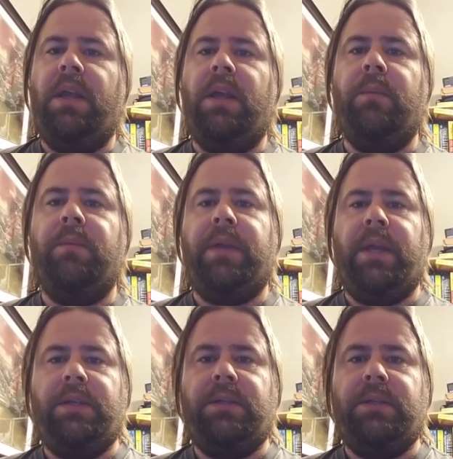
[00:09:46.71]

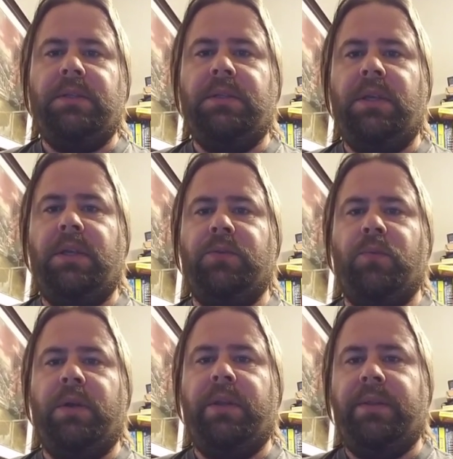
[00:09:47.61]
Implication is
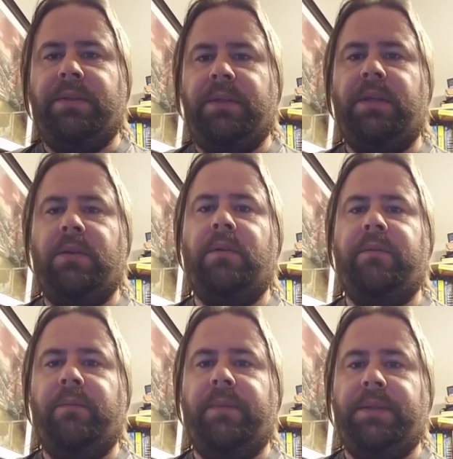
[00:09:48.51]
what the sender
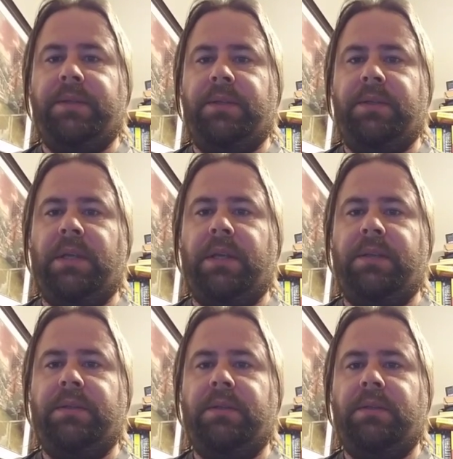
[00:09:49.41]
of a message
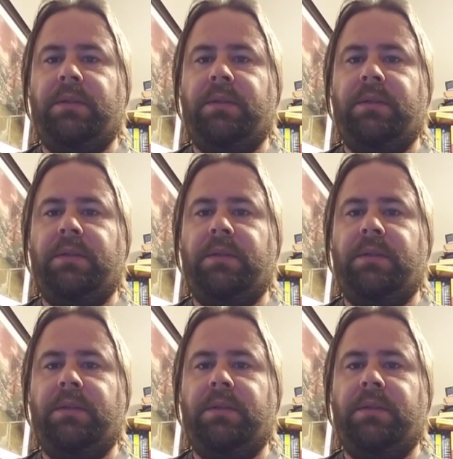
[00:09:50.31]
does.